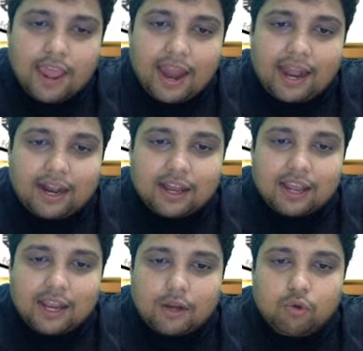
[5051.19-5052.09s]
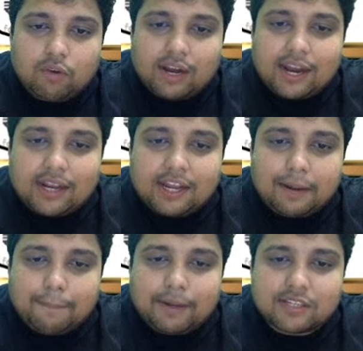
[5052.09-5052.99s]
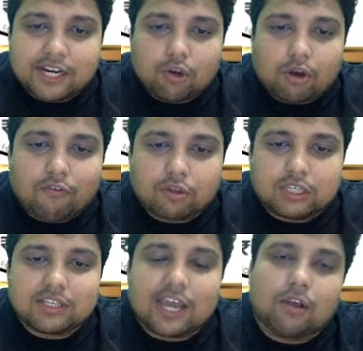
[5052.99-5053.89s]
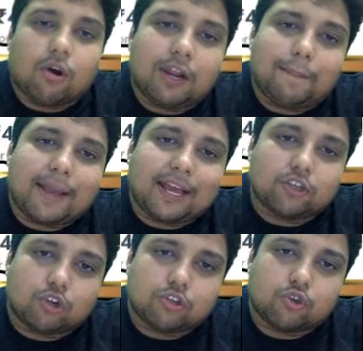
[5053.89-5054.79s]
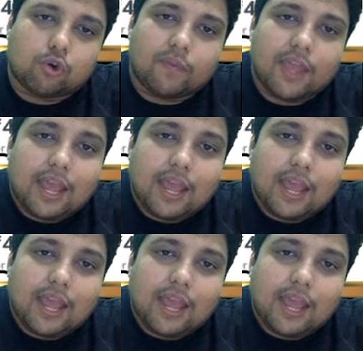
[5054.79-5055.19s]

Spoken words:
and again you will get 10% off on this iconic package also.